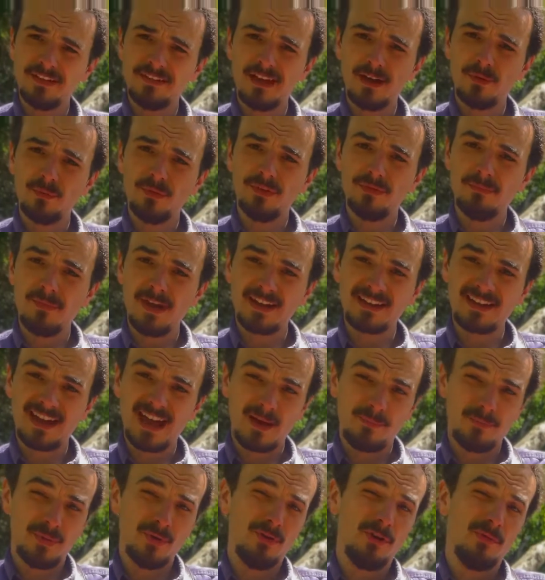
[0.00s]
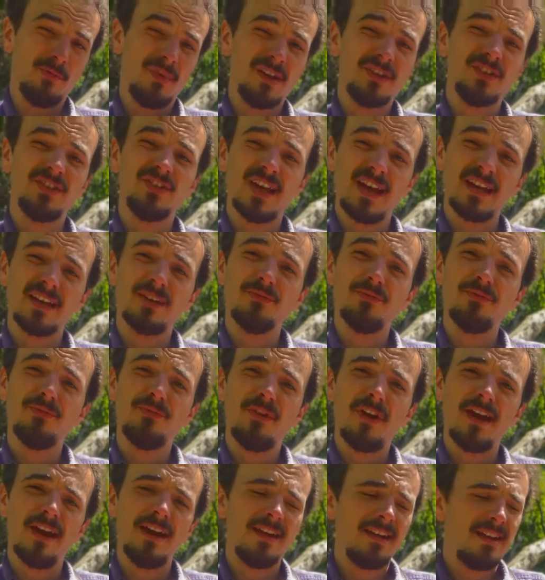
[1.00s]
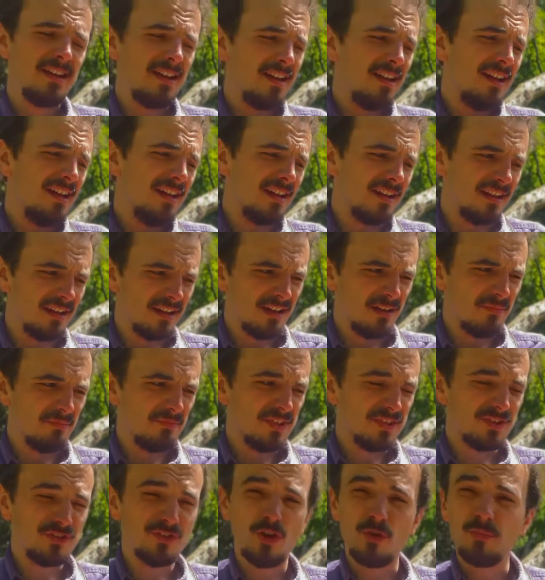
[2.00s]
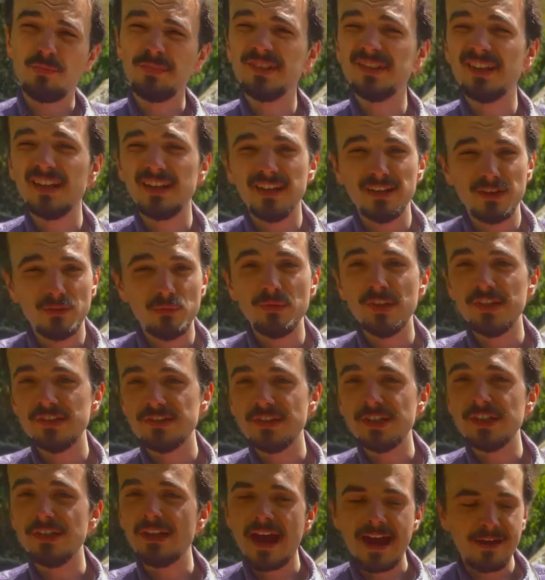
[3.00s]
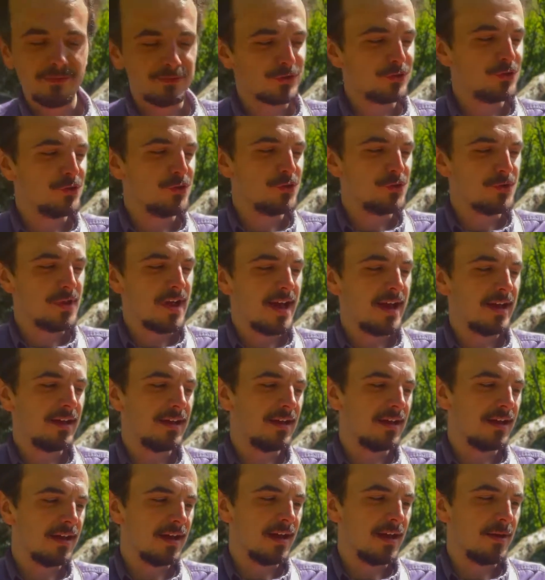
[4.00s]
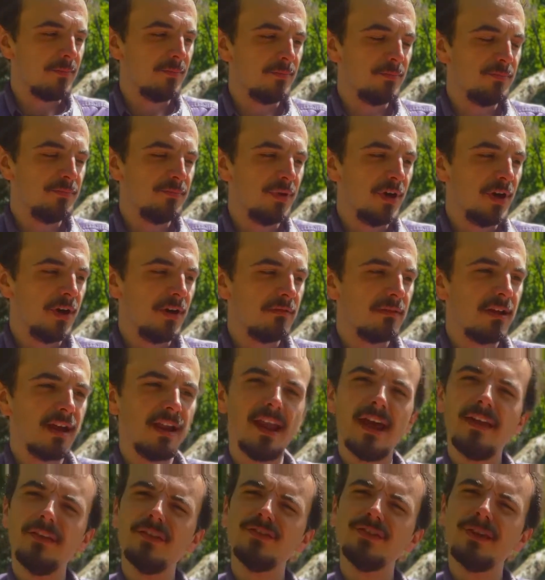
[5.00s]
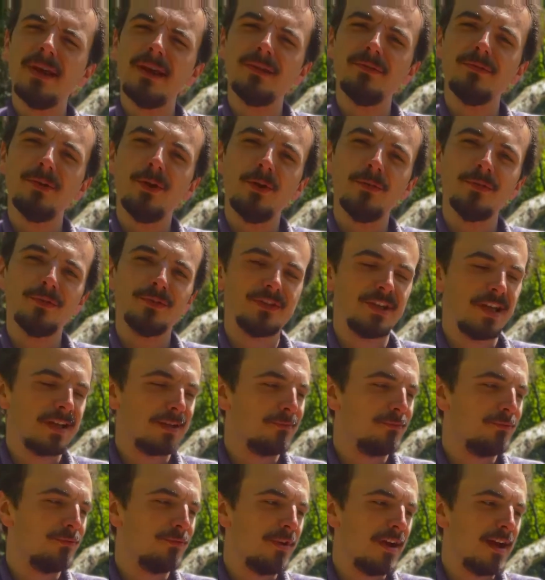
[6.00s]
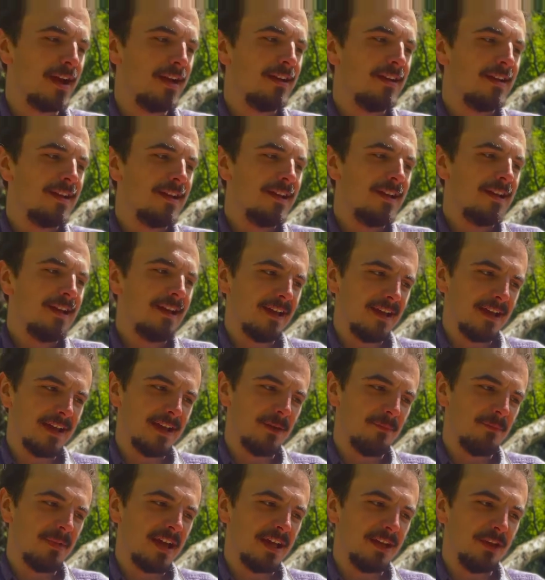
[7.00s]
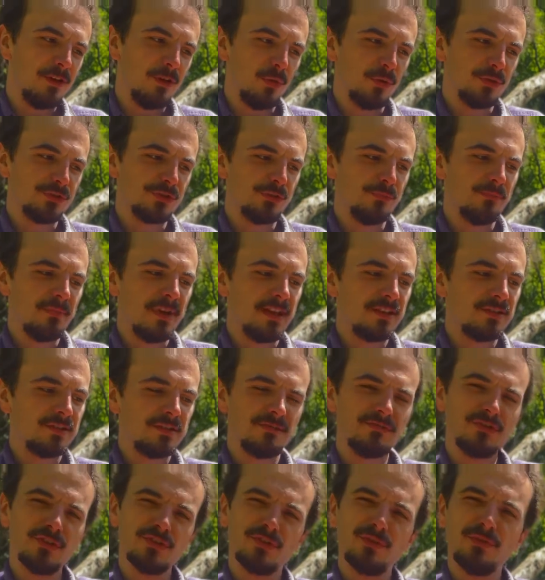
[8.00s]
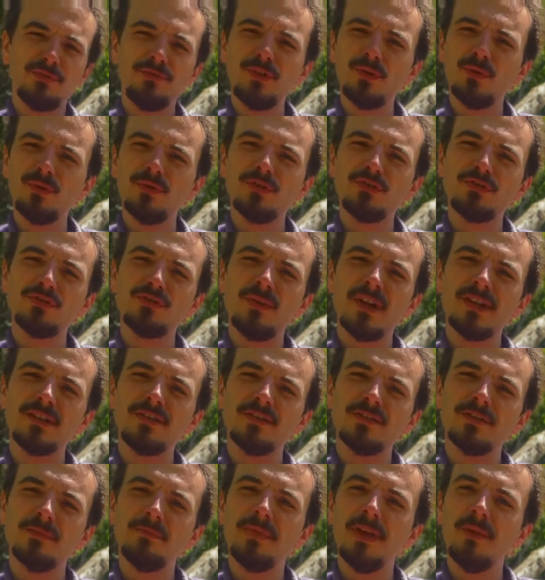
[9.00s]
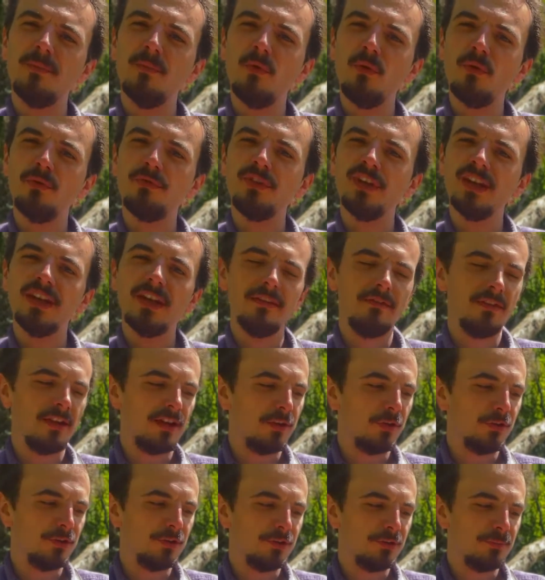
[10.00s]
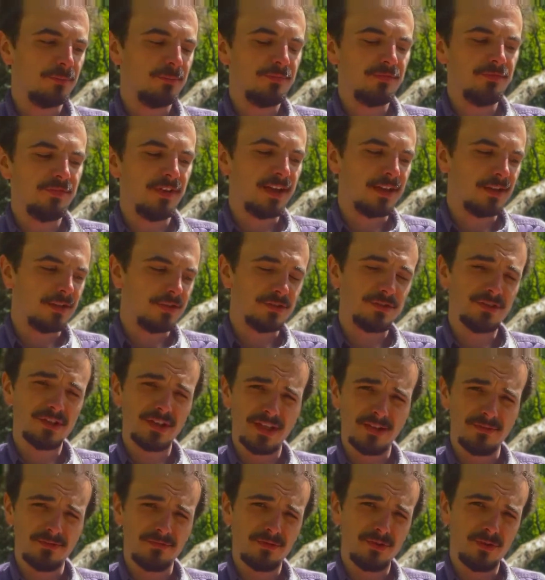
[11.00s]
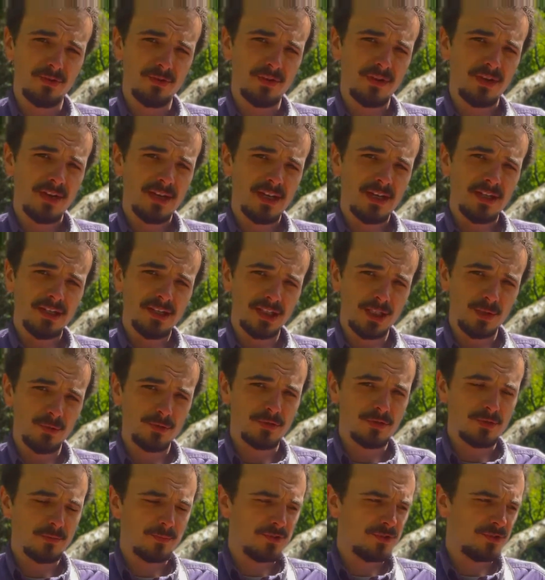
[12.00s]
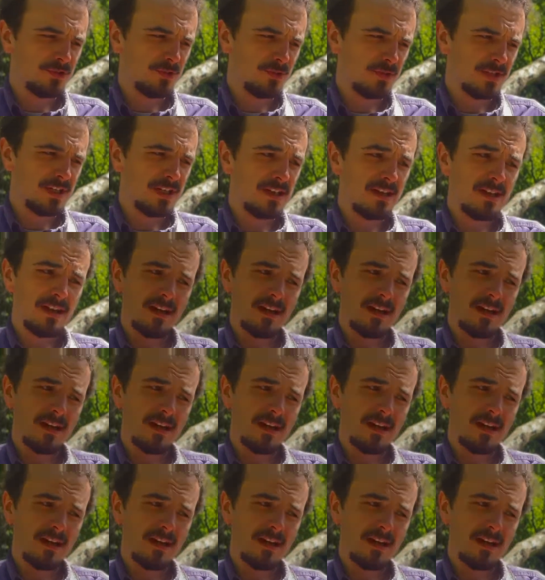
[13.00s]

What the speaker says: that with my capo on my 2nd fret. There's no particular reason that you have to do that, but I like the sound of it on the 2nd fret. And it also makes just a few of the stretches a bit more forgiving on your fingers if you're new to the bouzouki.